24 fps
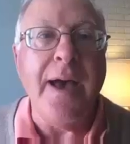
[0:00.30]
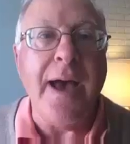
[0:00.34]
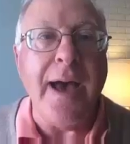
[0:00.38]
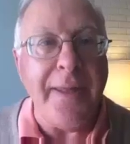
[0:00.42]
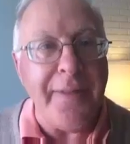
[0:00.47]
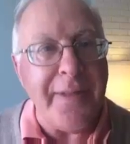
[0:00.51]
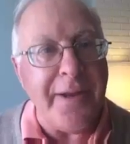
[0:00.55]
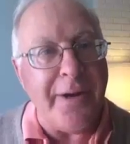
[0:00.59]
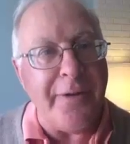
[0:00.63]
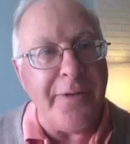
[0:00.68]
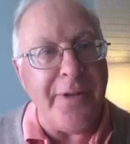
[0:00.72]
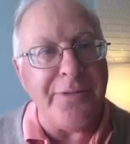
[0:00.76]

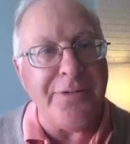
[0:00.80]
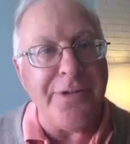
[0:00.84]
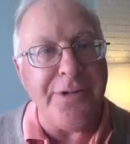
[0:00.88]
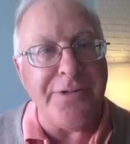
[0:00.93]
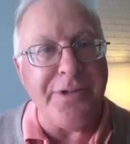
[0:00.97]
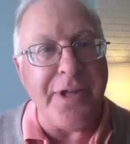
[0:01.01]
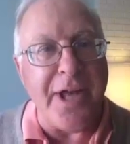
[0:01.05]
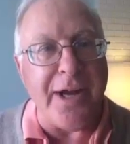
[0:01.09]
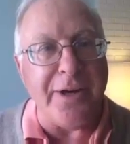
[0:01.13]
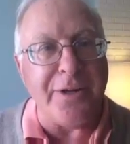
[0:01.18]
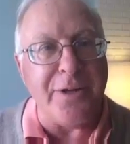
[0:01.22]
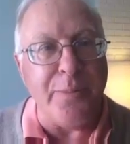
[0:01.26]
Hi there, this
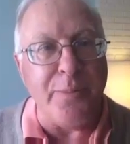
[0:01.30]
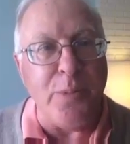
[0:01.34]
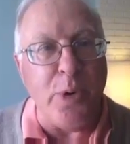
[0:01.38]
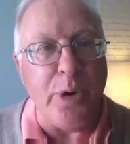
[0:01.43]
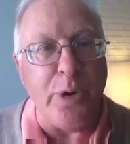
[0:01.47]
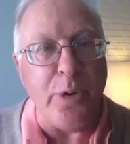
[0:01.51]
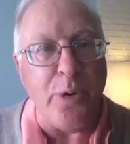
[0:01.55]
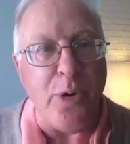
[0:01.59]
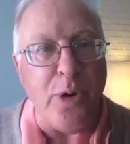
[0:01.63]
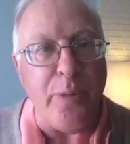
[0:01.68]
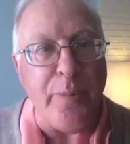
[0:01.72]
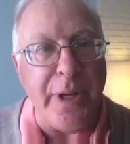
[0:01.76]
is Dr.
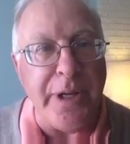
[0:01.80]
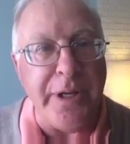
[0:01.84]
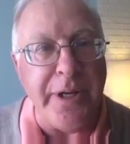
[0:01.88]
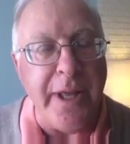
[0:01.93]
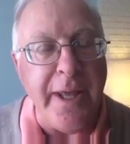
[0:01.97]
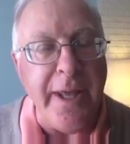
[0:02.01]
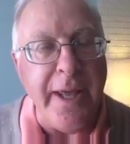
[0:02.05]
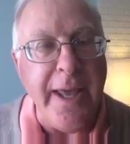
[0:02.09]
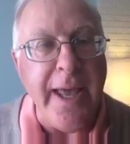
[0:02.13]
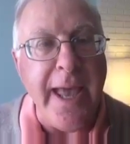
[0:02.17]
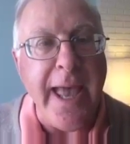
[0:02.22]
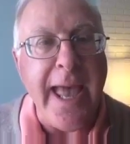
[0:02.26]
Mort
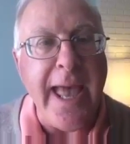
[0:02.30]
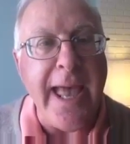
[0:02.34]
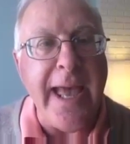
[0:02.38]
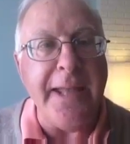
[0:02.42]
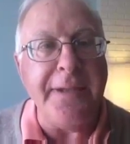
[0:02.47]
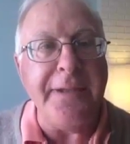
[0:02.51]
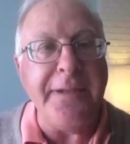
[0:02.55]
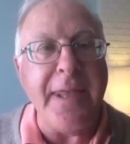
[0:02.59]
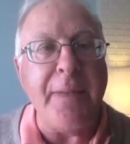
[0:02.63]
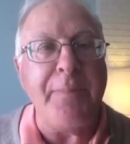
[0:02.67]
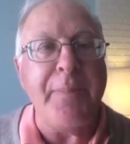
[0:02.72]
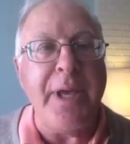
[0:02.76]
Orman,
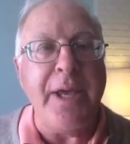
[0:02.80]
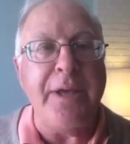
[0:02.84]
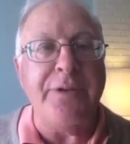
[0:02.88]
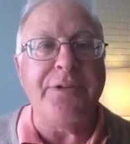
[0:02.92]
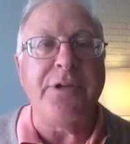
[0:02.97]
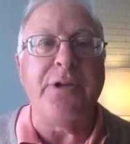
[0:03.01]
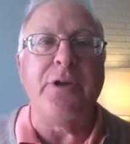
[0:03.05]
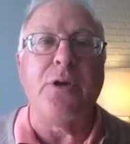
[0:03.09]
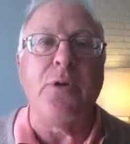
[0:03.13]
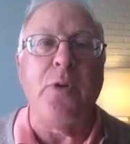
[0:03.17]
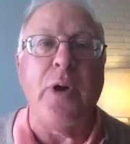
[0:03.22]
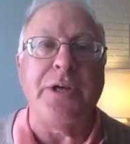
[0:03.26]
and let me
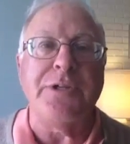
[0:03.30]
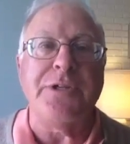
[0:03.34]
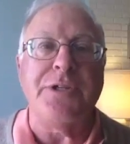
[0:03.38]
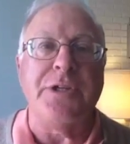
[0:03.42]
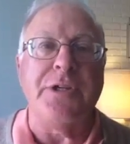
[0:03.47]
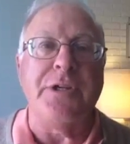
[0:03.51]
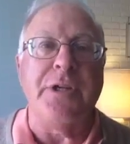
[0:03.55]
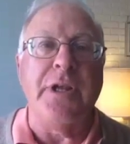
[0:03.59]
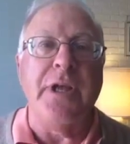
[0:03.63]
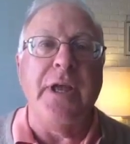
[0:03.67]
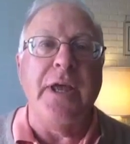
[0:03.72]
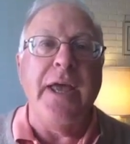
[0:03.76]
ask you a
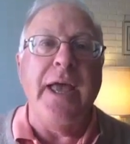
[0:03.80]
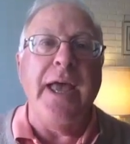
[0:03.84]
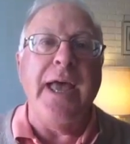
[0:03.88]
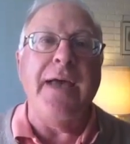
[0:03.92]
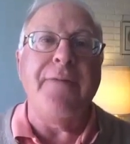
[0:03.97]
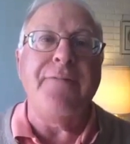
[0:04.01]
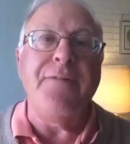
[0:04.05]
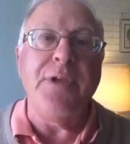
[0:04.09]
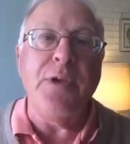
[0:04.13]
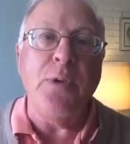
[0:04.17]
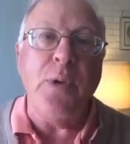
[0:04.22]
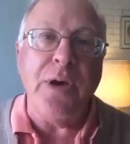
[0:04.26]
question.
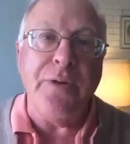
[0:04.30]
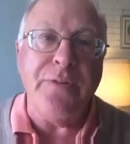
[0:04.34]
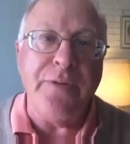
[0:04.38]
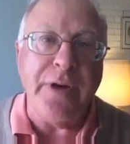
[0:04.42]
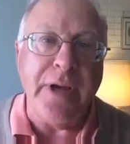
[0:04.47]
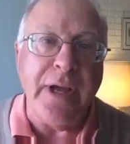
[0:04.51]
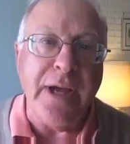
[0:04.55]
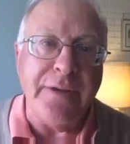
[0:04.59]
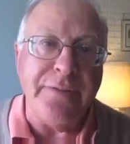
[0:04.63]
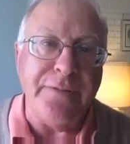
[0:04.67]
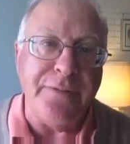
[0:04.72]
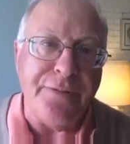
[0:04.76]
Have you
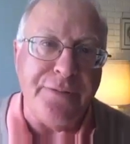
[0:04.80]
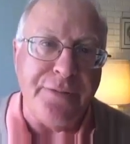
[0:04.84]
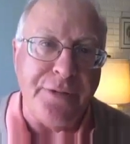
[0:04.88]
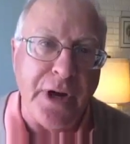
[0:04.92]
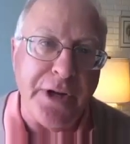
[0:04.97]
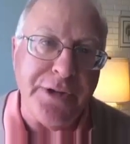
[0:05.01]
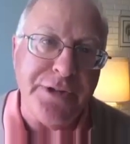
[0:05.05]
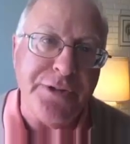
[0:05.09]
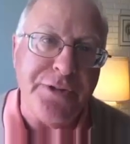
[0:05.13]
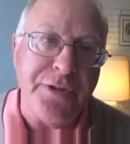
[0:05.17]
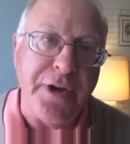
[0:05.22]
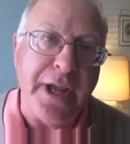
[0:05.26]
ever gotten
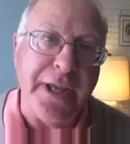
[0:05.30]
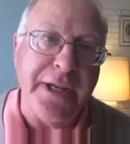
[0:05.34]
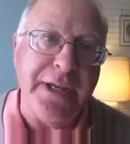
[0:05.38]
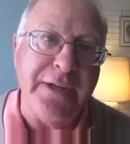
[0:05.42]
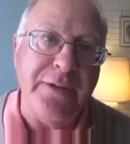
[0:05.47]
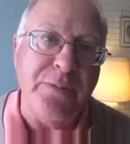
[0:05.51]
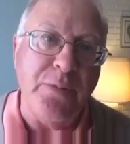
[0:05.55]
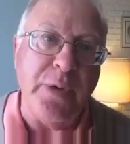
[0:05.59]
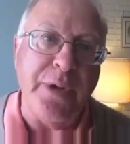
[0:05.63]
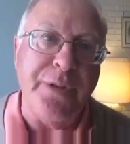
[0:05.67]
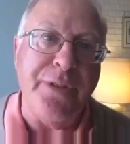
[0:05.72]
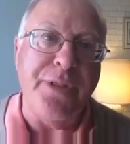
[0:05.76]

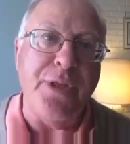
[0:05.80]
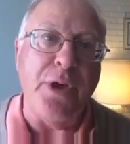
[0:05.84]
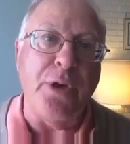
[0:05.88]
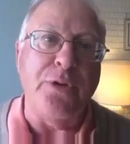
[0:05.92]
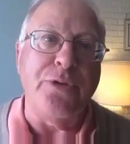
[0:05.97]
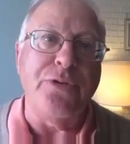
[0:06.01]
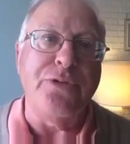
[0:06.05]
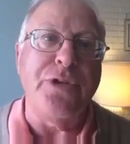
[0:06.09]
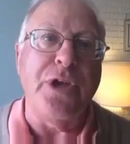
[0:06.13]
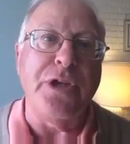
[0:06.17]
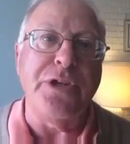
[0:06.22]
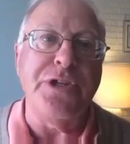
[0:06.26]
frustrated with
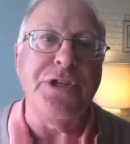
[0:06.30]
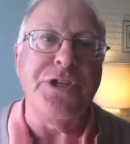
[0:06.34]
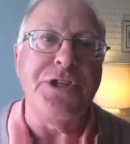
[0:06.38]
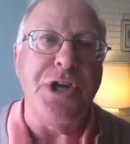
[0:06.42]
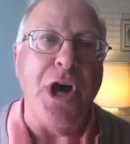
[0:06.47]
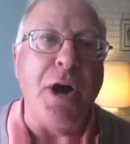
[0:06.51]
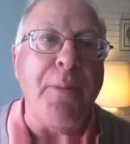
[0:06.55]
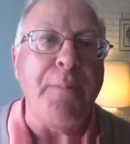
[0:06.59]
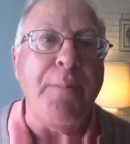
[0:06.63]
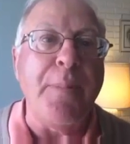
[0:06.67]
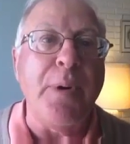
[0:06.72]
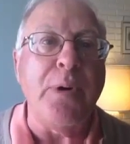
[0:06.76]
those
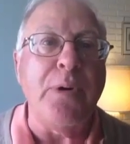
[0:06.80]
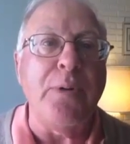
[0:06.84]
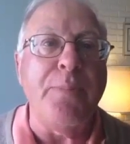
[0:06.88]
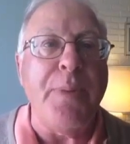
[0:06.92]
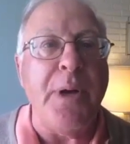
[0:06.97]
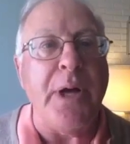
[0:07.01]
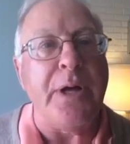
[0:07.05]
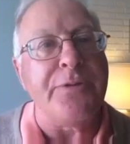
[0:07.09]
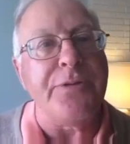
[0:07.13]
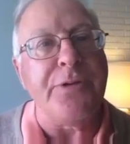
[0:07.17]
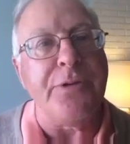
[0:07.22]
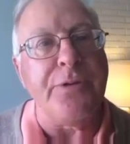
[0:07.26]
jumble
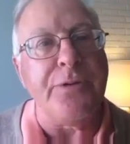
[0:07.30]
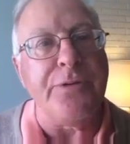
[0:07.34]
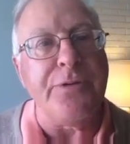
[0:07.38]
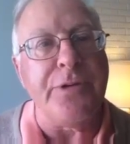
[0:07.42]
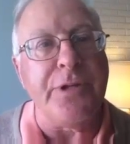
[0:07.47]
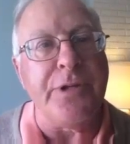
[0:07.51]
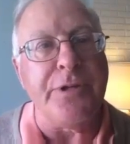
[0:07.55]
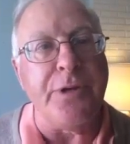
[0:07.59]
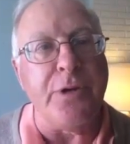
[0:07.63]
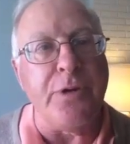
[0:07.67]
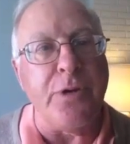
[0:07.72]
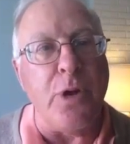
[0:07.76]

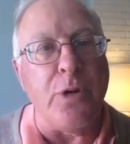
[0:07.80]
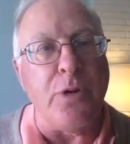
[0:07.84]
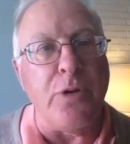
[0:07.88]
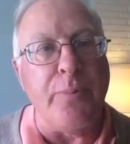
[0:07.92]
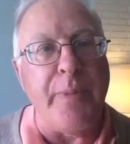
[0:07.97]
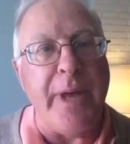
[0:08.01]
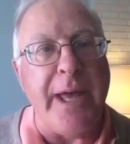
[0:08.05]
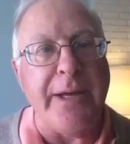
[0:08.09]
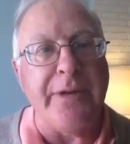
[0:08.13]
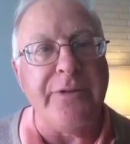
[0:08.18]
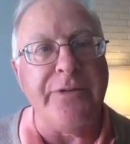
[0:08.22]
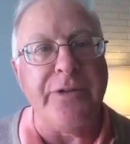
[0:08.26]
puzzles in your
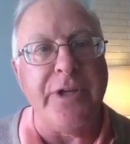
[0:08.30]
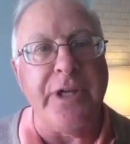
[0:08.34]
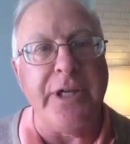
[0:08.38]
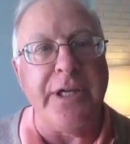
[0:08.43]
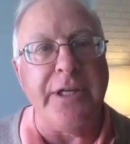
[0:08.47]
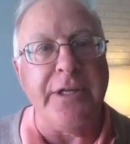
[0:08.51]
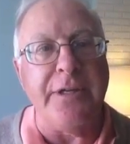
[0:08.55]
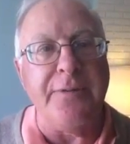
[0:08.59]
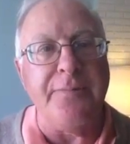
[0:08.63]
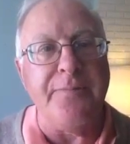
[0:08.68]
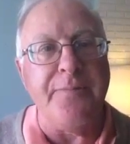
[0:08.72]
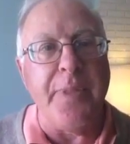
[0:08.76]
local
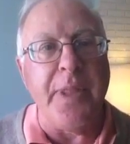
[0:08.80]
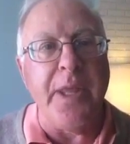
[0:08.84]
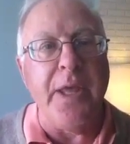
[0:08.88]
magazine?